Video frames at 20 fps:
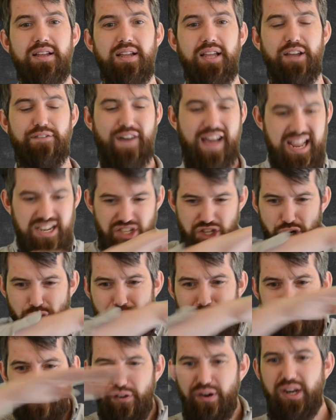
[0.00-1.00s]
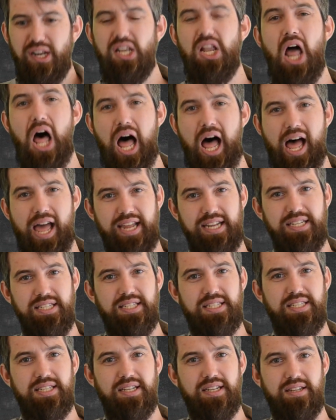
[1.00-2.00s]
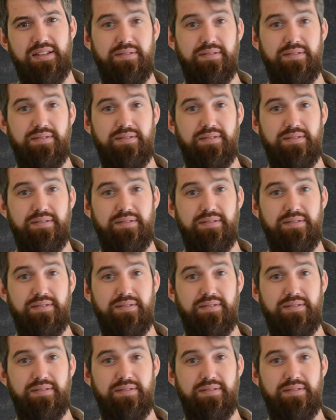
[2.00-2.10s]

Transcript: If I had two different lines,